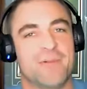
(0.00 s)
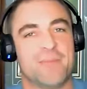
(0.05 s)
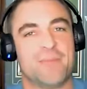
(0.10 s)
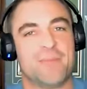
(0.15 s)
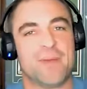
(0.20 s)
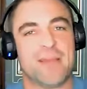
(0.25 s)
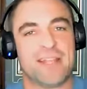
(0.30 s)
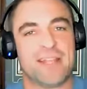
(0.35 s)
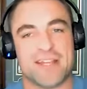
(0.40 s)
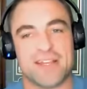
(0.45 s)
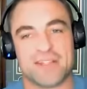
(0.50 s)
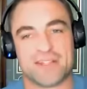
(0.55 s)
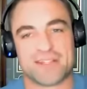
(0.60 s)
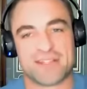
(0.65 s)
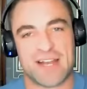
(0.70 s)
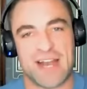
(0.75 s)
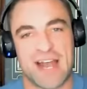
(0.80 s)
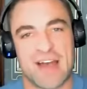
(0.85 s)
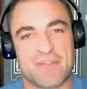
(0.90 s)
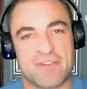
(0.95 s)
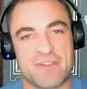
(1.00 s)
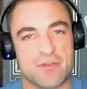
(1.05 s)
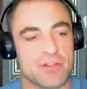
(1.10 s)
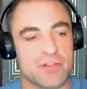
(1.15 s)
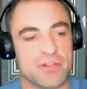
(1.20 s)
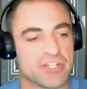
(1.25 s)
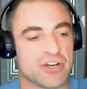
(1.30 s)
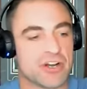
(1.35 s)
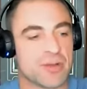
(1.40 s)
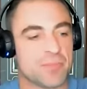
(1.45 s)
big it is. I haven't
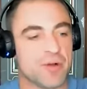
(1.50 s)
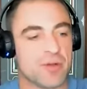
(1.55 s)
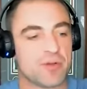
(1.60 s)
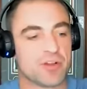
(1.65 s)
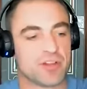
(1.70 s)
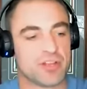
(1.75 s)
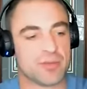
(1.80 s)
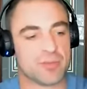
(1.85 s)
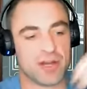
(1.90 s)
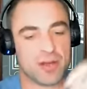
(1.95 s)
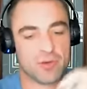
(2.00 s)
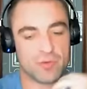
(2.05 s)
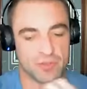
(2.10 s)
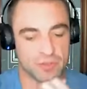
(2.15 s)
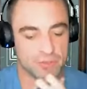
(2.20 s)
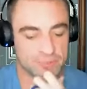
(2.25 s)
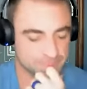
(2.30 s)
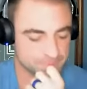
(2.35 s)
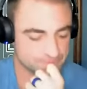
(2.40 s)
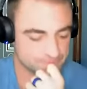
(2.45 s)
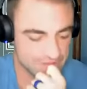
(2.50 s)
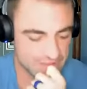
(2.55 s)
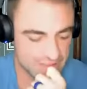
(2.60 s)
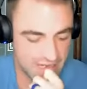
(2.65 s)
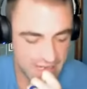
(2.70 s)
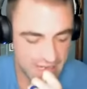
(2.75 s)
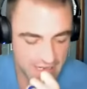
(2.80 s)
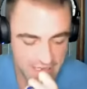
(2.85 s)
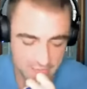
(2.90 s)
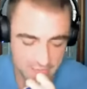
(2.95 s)
really shared it publicly, but I will
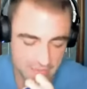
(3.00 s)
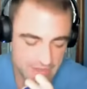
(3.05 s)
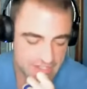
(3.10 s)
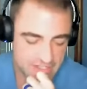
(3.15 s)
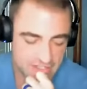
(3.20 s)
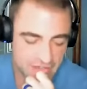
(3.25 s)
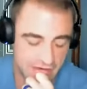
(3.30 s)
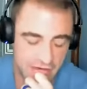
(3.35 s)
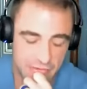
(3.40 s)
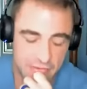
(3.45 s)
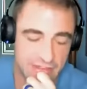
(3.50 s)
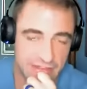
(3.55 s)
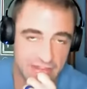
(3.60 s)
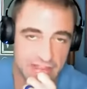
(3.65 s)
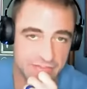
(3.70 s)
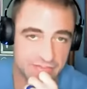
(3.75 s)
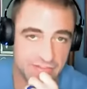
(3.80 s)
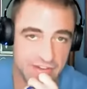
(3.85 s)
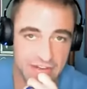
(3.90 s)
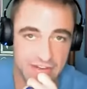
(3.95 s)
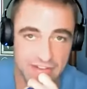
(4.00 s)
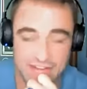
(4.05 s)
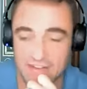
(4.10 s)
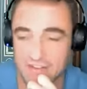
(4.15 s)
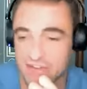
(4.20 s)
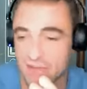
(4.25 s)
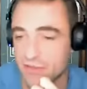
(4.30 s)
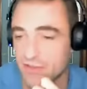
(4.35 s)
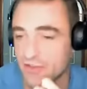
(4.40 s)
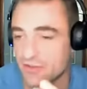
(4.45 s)
today. And you may disagree with that, and that's fine. It doesn't
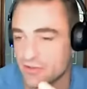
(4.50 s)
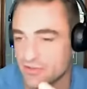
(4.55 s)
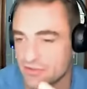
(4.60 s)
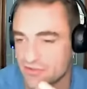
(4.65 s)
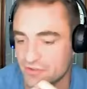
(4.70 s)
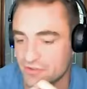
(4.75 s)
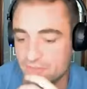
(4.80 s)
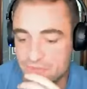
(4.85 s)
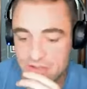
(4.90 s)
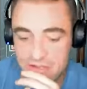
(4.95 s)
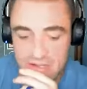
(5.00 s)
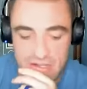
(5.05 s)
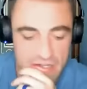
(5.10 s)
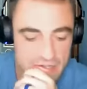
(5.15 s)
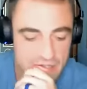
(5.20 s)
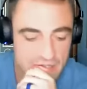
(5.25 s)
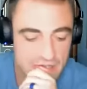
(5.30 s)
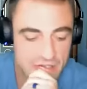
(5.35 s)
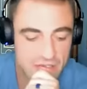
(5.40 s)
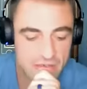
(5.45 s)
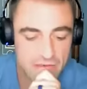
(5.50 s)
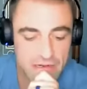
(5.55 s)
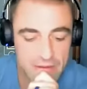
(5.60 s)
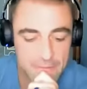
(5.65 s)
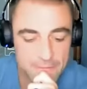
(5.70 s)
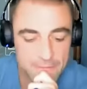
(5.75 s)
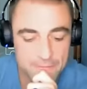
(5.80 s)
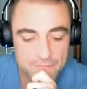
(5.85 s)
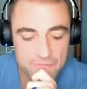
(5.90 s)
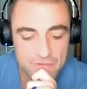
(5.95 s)
have to be your North Star,
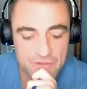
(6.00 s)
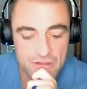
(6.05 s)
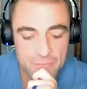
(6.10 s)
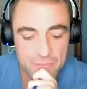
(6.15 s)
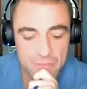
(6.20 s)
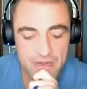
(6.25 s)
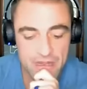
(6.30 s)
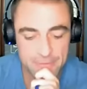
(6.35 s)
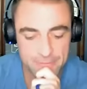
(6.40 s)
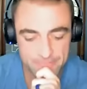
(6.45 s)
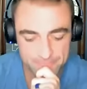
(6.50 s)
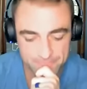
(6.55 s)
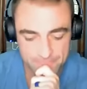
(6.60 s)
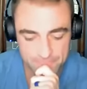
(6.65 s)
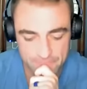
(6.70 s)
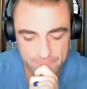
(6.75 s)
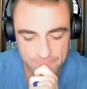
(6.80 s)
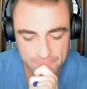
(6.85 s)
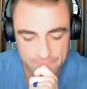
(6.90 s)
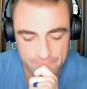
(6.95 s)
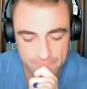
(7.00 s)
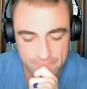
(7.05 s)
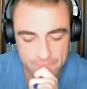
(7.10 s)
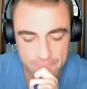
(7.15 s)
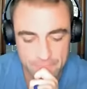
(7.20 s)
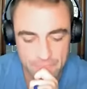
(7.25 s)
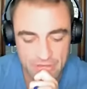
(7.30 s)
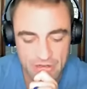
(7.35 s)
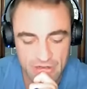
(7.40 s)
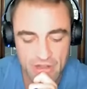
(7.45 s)
right? But
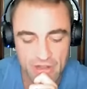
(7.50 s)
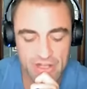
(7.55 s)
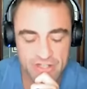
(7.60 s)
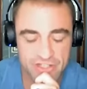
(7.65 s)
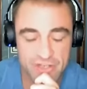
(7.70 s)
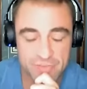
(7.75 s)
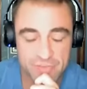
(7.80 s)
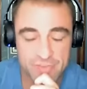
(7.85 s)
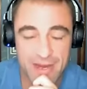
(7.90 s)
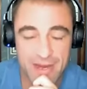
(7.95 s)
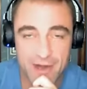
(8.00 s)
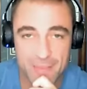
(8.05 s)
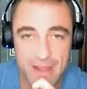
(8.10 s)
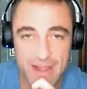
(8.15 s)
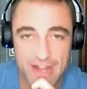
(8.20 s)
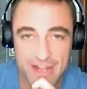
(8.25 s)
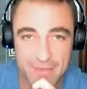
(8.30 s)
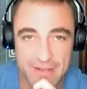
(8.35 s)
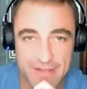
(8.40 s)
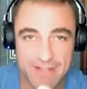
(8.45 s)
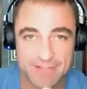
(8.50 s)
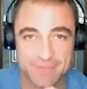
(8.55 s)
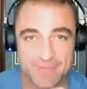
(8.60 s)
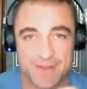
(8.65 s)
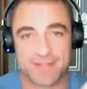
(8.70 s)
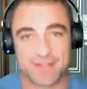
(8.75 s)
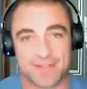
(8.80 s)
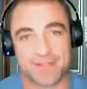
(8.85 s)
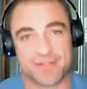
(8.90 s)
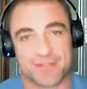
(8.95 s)
I'll actually pare it back a bit because
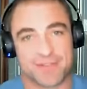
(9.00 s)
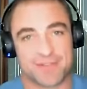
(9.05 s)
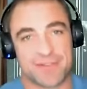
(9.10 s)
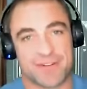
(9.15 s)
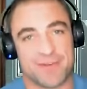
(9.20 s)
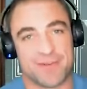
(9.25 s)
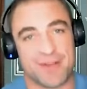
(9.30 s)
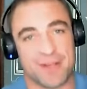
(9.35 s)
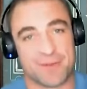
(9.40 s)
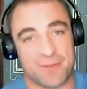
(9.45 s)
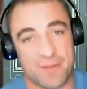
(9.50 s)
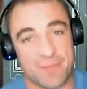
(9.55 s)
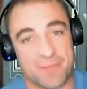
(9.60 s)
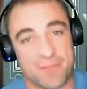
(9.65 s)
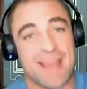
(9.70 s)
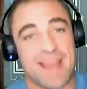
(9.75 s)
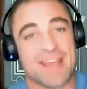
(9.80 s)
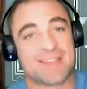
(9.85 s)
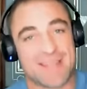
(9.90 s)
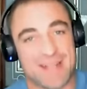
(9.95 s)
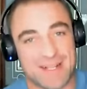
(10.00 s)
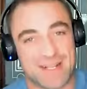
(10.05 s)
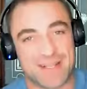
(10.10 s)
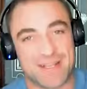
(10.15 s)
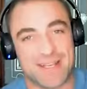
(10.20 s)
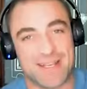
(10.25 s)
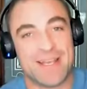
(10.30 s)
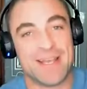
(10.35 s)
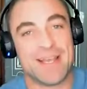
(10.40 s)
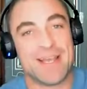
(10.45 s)
mine's a little big. But
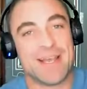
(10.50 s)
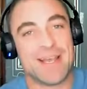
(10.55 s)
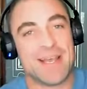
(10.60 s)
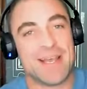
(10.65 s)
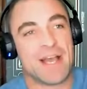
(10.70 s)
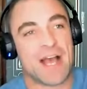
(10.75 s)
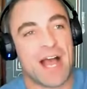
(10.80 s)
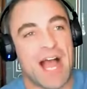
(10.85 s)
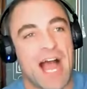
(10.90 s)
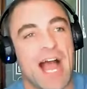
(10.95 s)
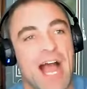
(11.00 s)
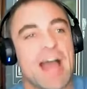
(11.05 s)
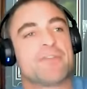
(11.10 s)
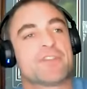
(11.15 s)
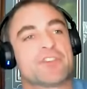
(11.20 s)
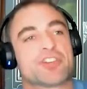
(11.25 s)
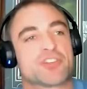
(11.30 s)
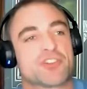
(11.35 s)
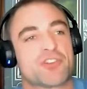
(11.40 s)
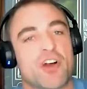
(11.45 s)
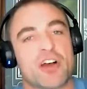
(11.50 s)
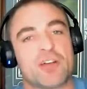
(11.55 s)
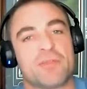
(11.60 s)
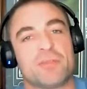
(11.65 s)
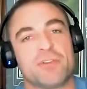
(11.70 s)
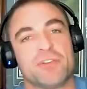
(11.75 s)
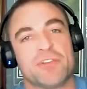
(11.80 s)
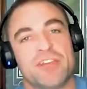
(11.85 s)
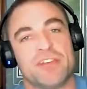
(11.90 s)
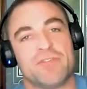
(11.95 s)
basically, I have a strong
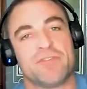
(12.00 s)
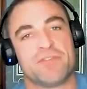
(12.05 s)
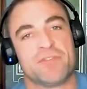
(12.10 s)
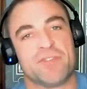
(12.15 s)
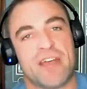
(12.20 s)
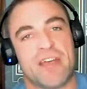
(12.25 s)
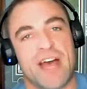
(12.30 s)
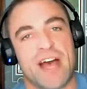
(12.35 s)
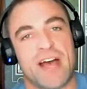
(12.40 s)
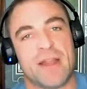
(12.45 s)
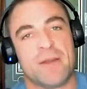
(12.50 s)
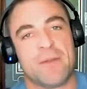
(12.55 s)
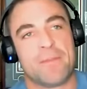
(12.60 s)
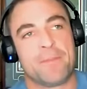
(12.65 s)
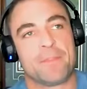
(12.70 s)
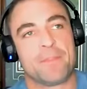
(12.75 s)
belief that